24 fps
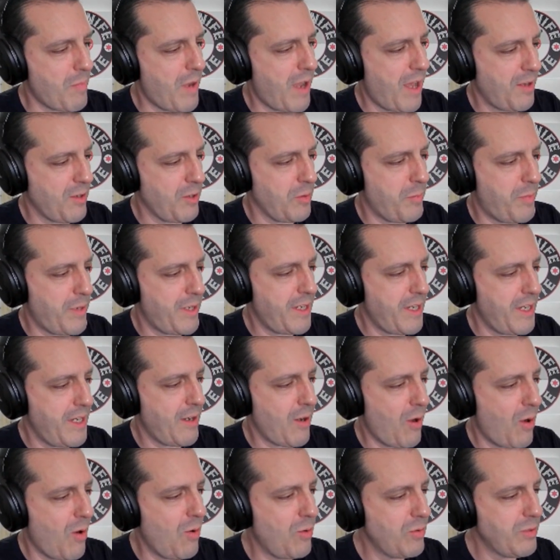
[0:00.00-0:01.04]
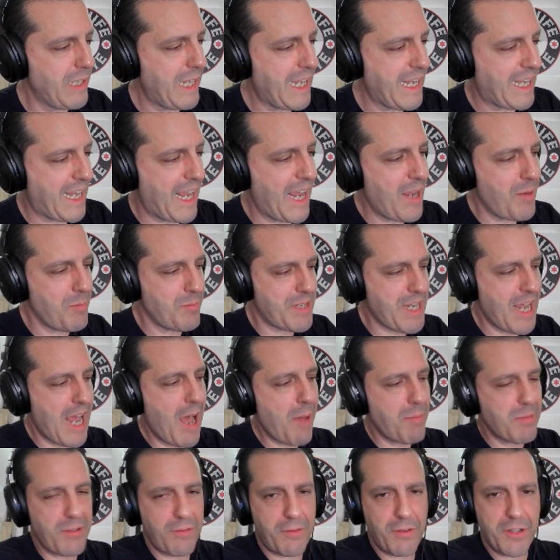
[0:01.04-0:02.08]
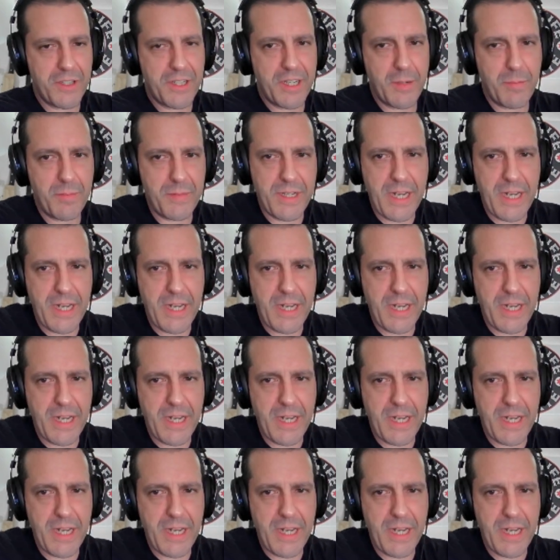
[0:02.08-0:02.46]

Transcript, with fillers: model, but it only came tapped for tip